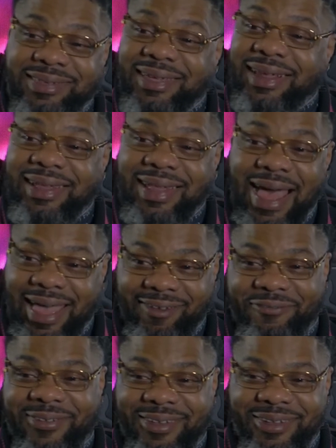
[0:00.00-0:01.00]
city
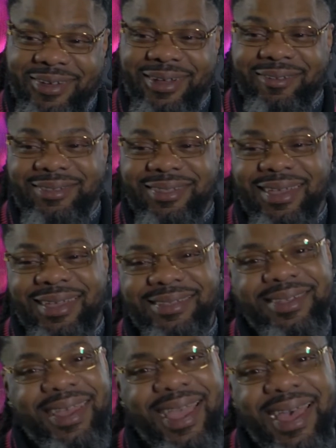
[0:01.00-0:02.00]
life. You know what I'm saying?
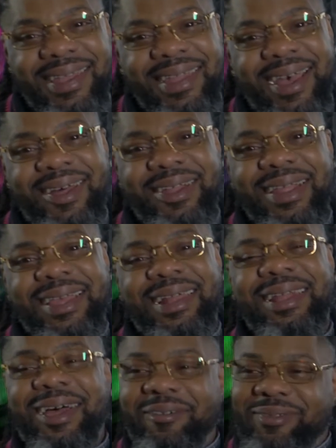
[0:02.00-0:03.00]
So I got down in
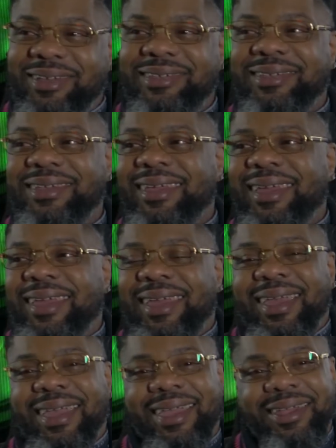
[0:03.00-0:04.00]
Columbus
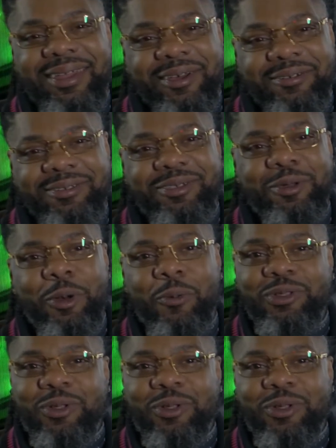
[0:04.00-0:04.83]
and now school was